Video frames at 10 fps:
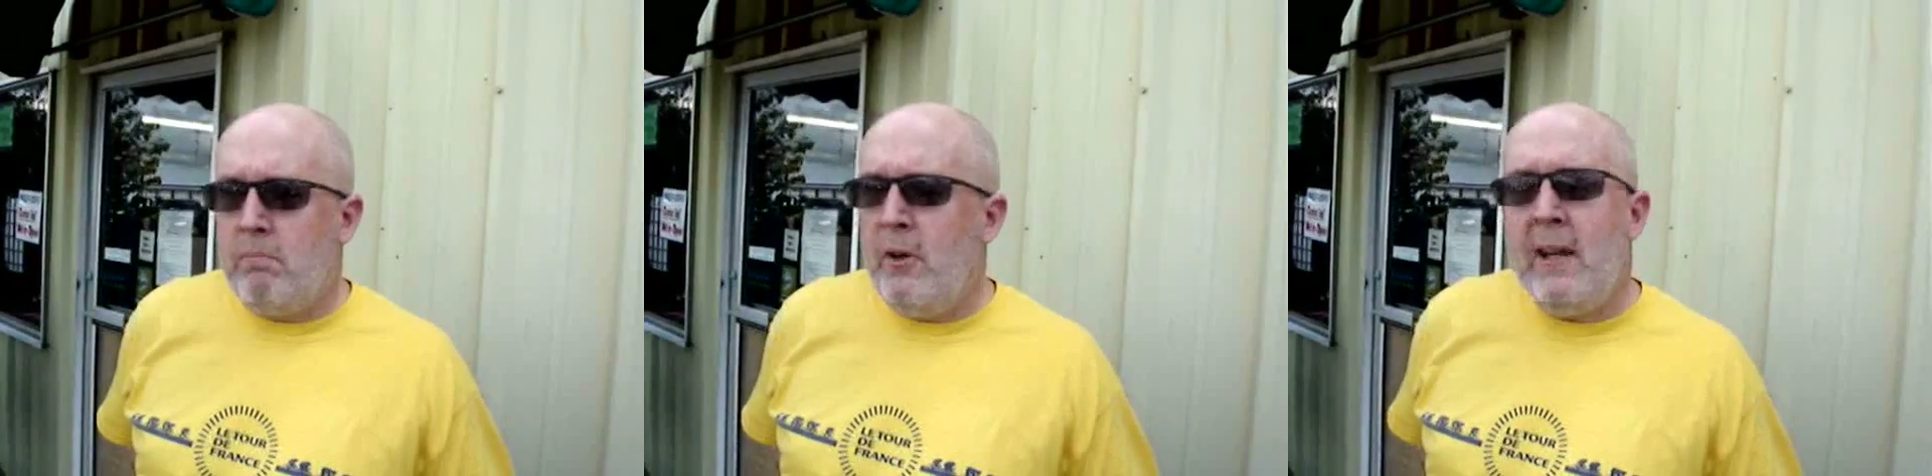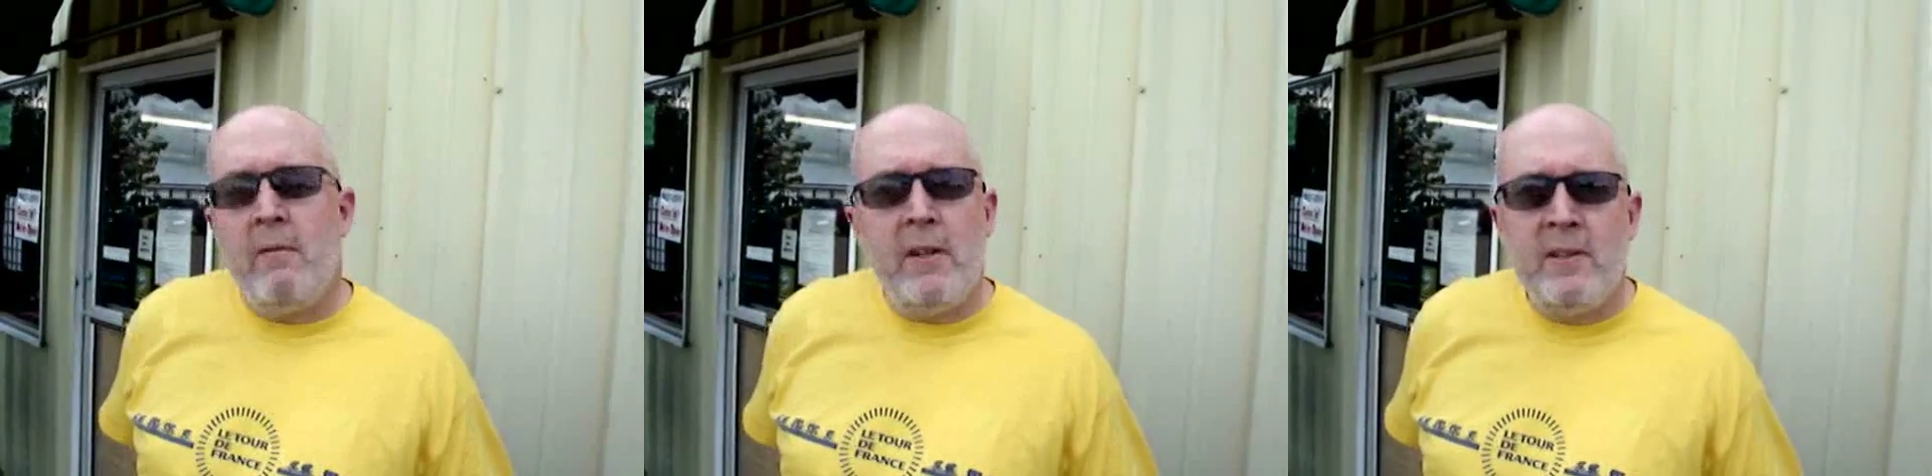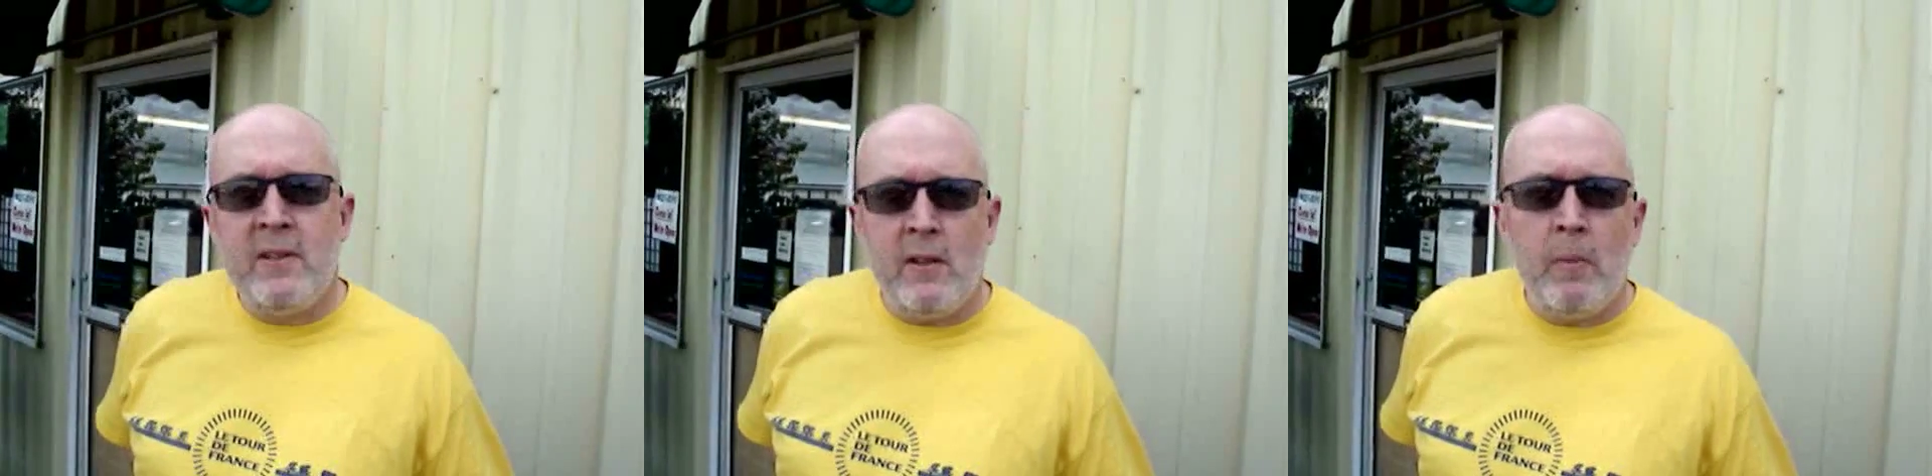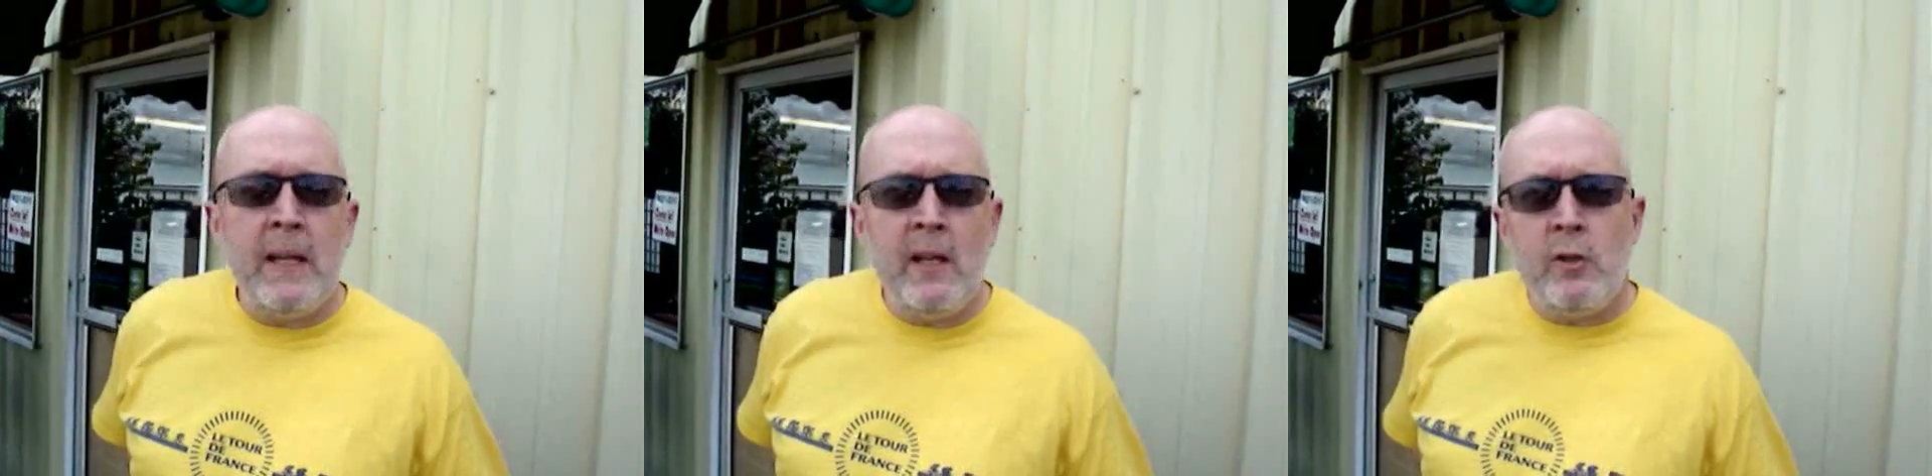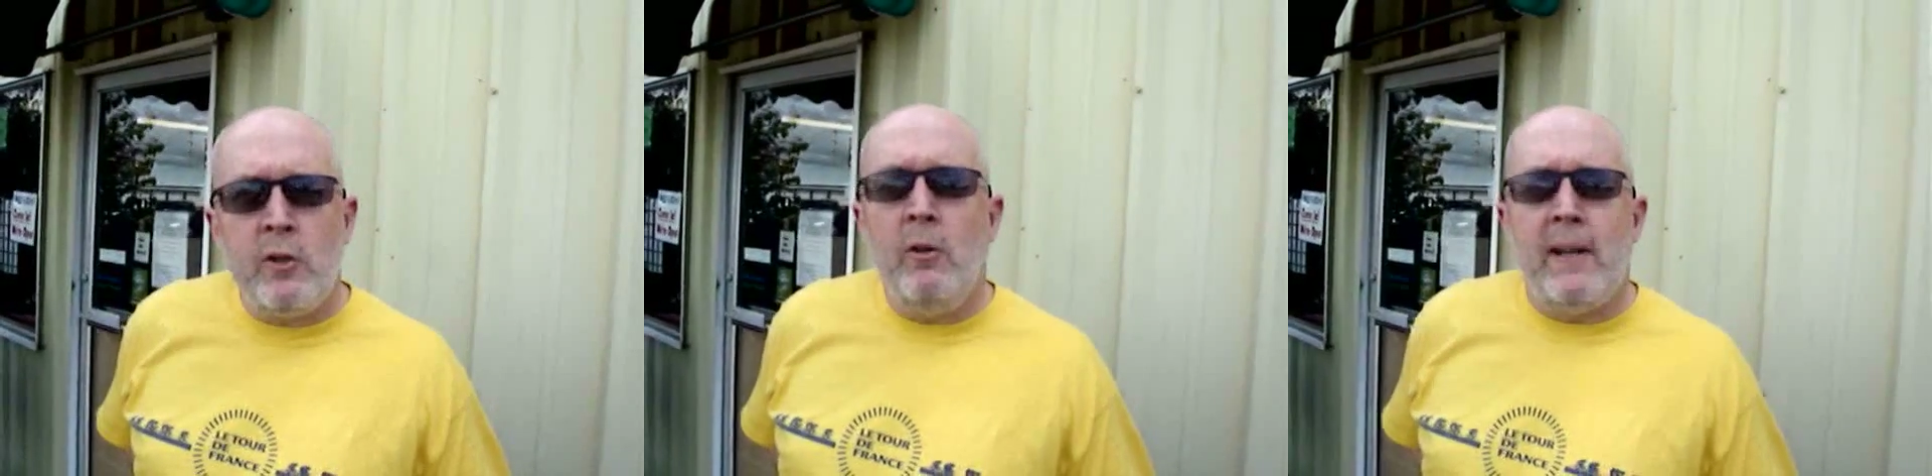pretty convinced that nobody
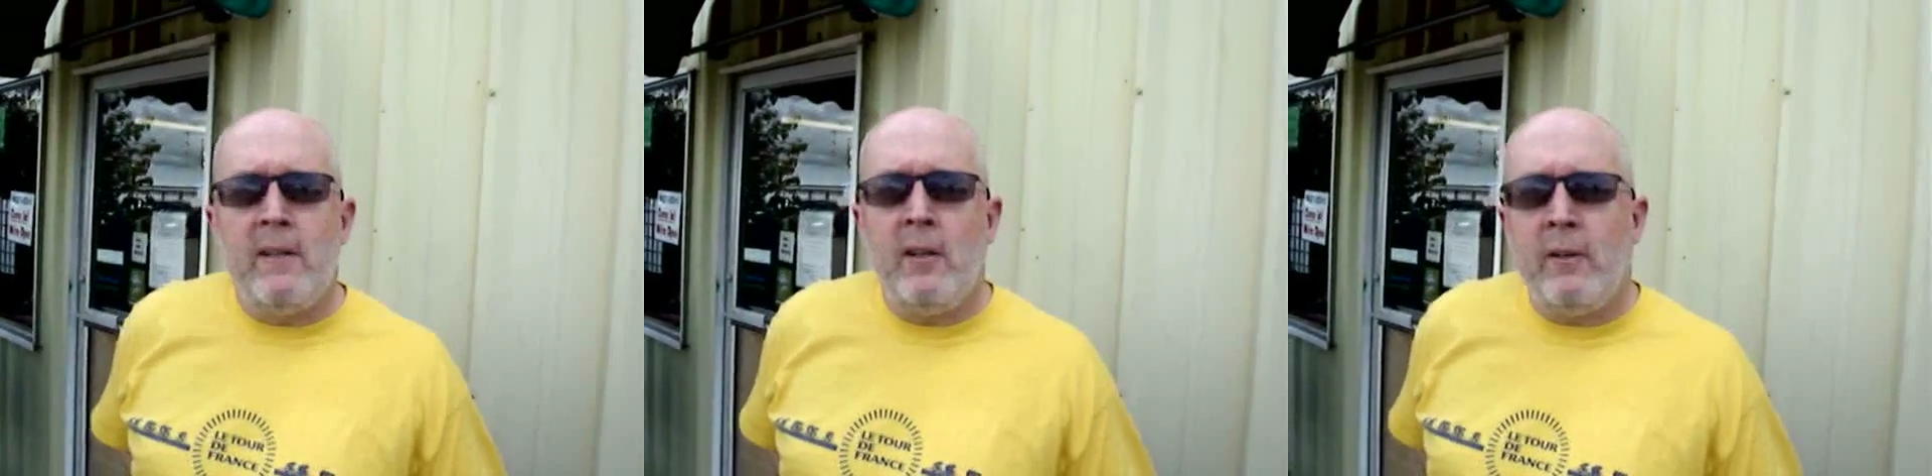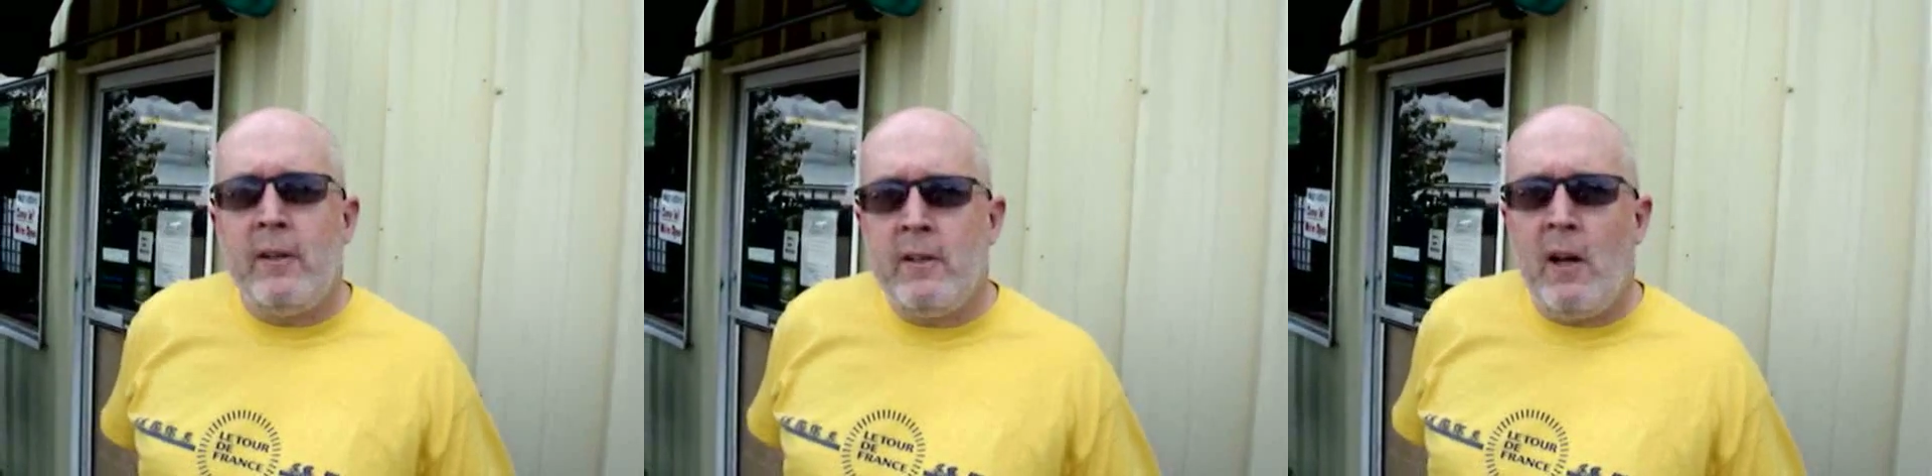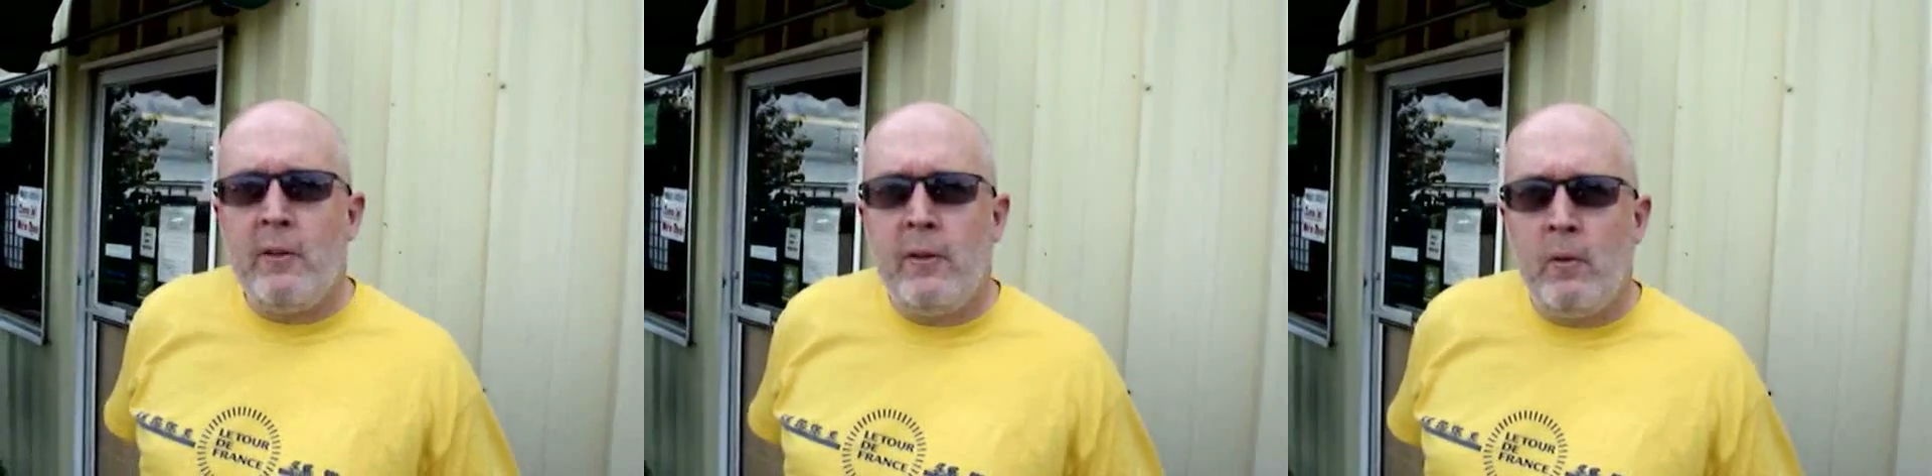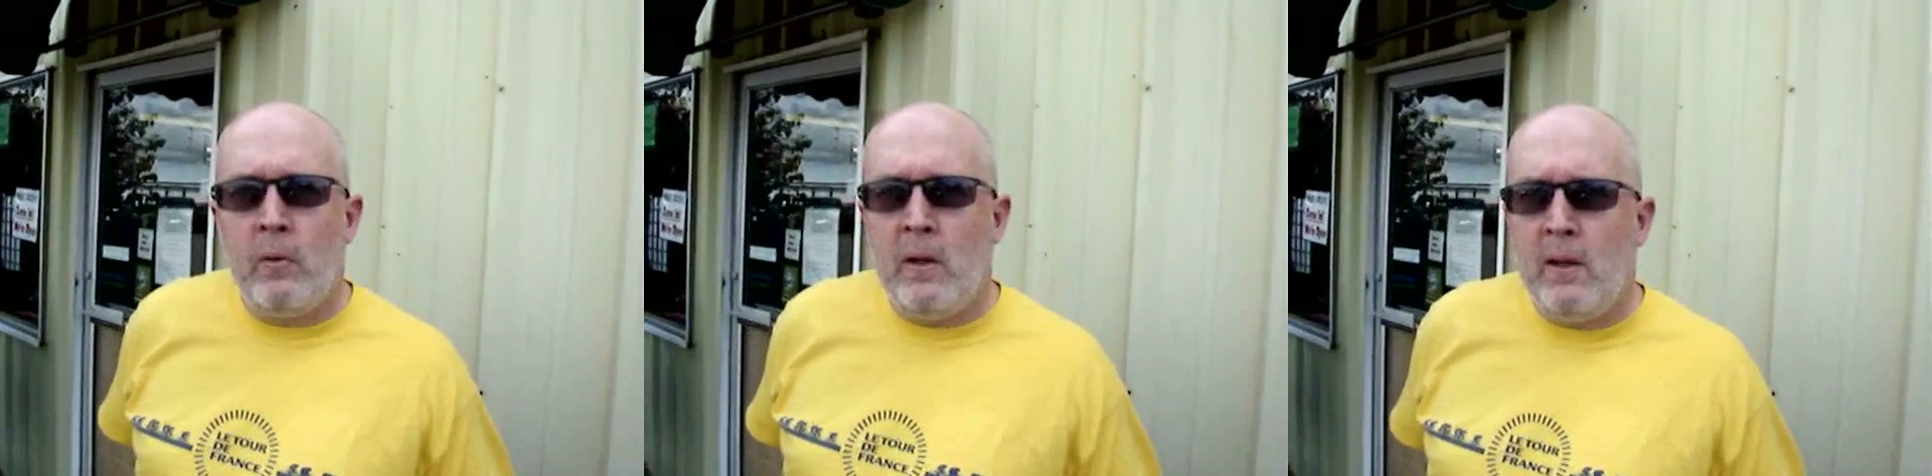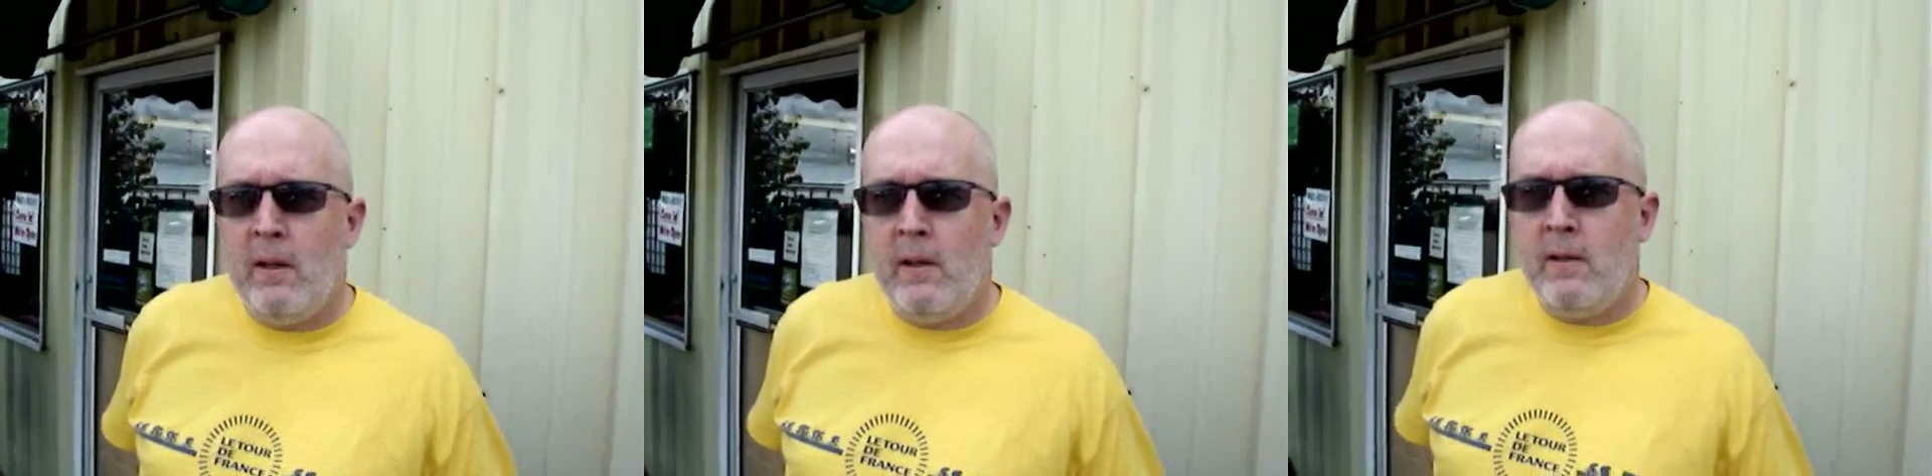could do it until he talked
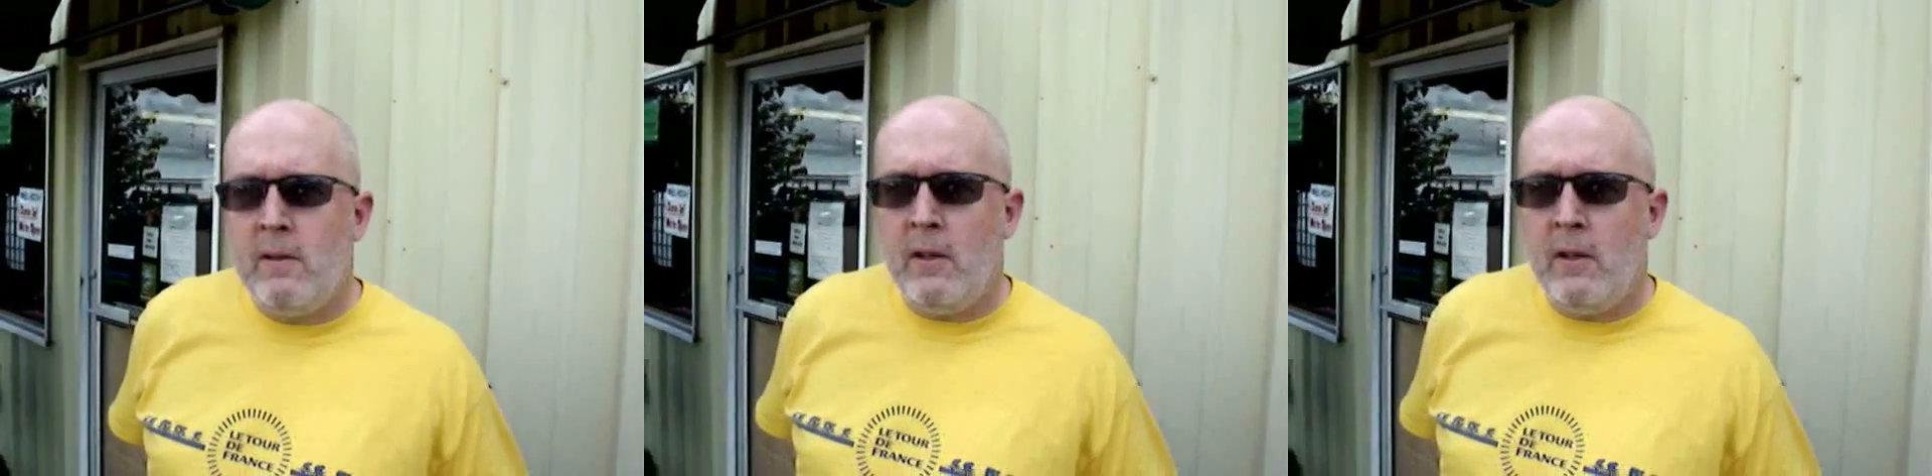to